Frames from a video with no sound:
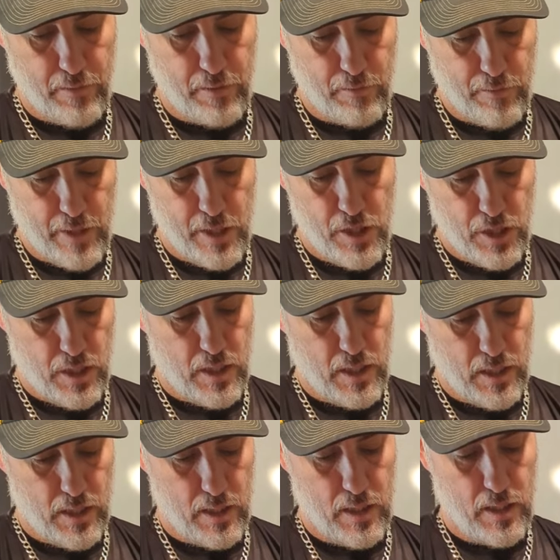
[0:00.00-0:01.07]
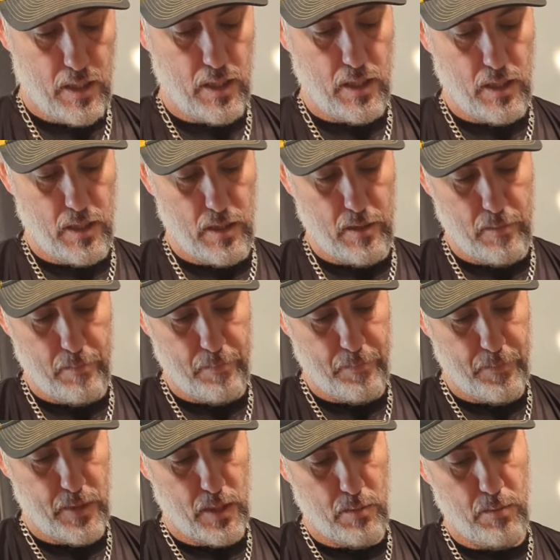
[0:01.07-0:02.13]
and rigid.
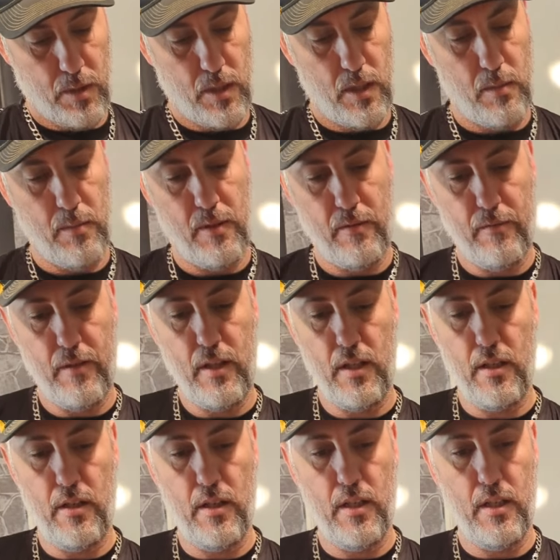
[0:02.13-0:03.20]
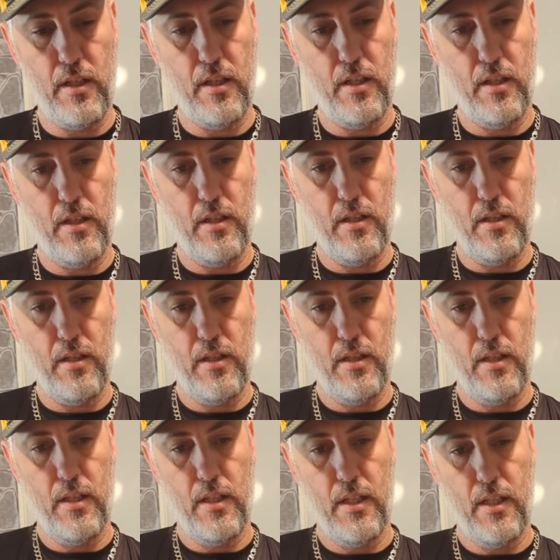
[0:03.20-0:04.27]
Put it on my finger here.
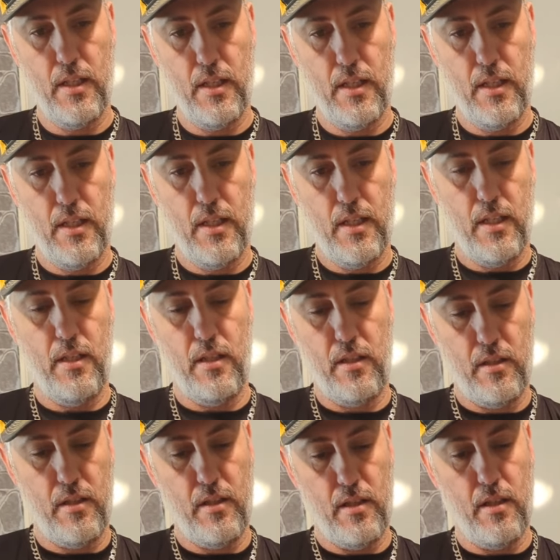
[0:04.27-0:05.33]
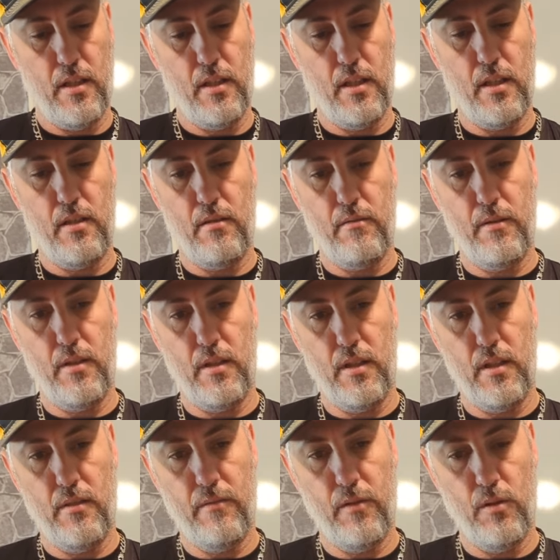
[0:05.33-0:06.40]
And you can see that it doesn't really
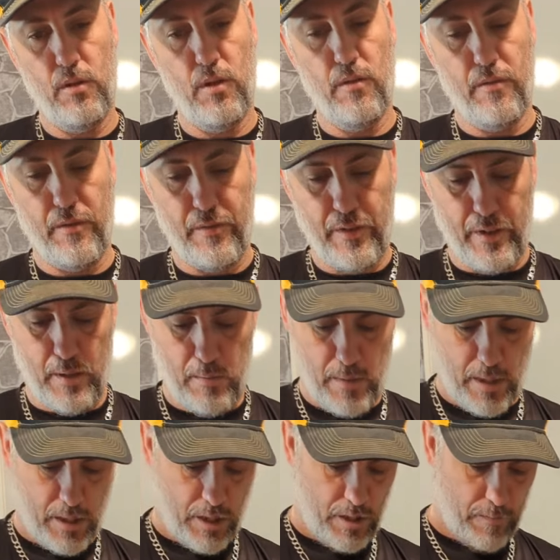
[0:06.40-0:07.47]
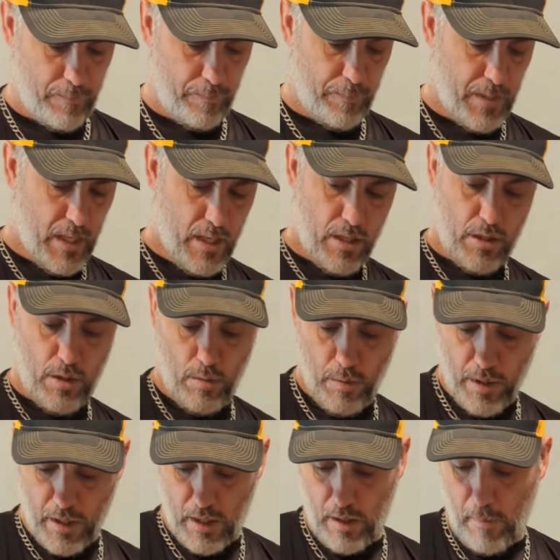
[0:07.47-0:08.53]
fold over very much. So we're
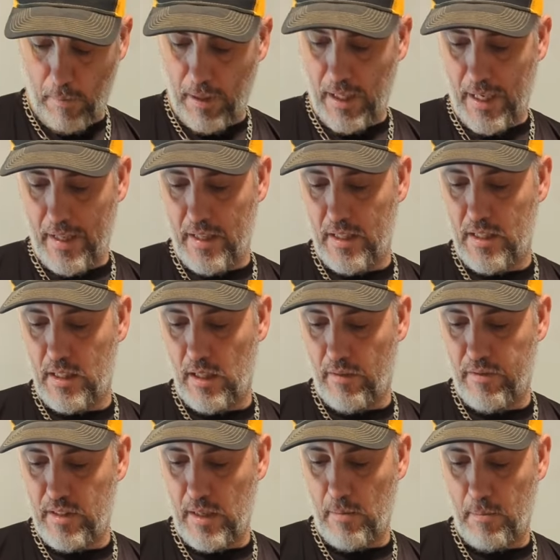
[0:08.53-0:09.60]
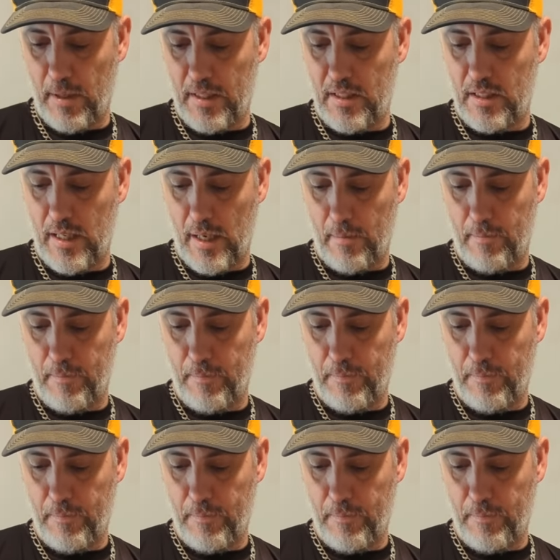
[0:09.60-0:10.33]
going to apply this stuff step by step